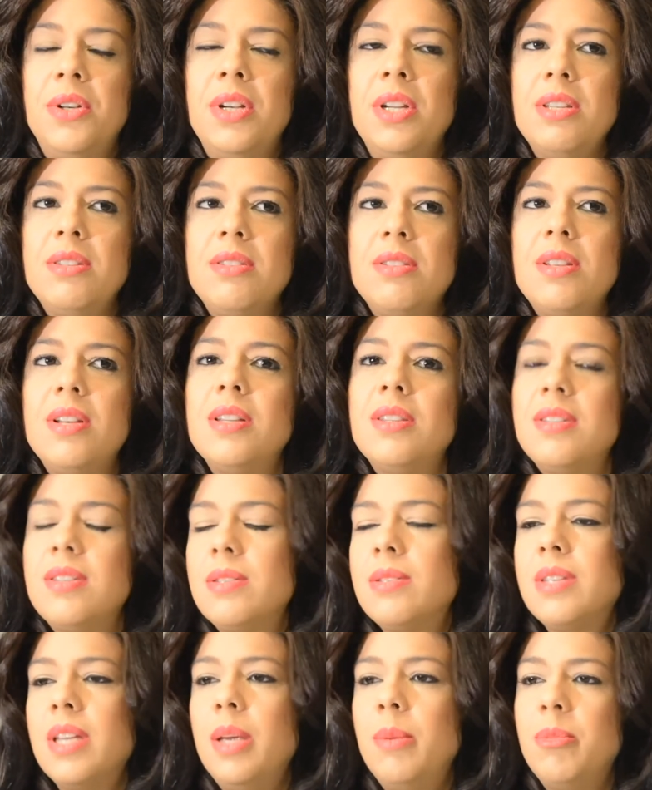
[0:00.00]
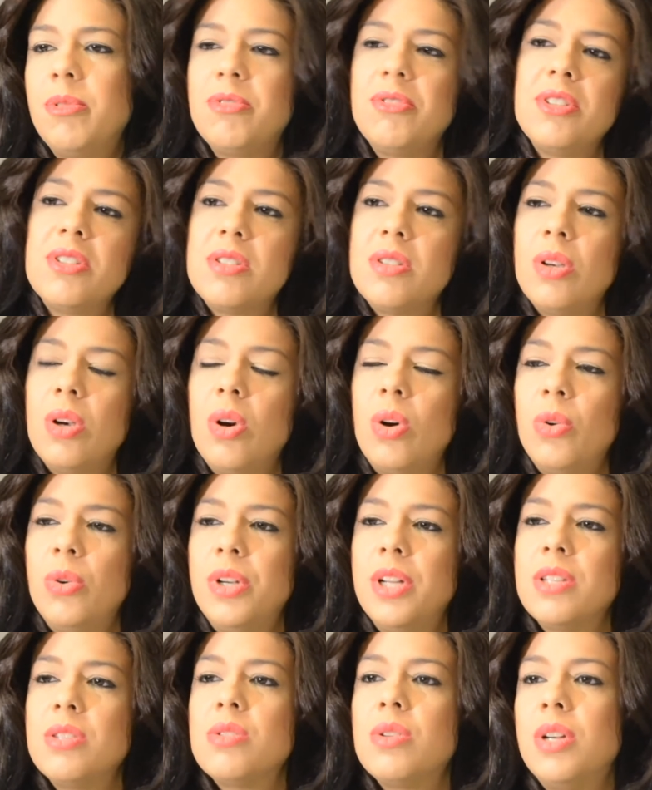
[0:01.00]
it's not the same if it's your
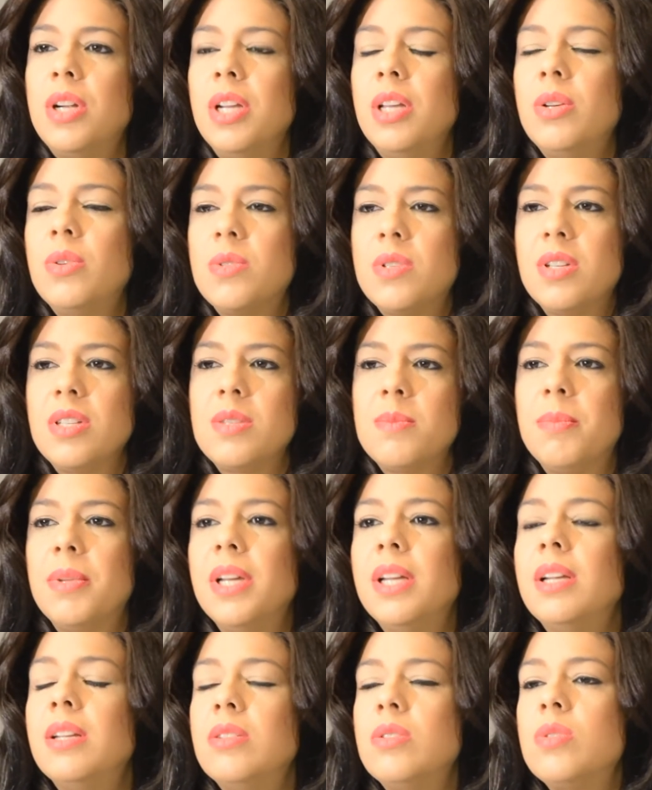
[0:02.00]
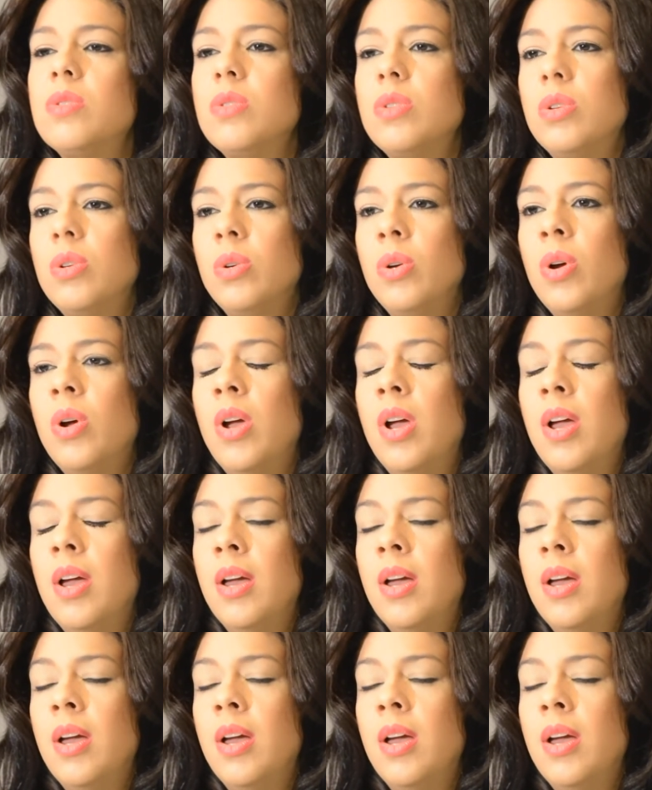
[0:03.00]
own attorney who's explaining to you,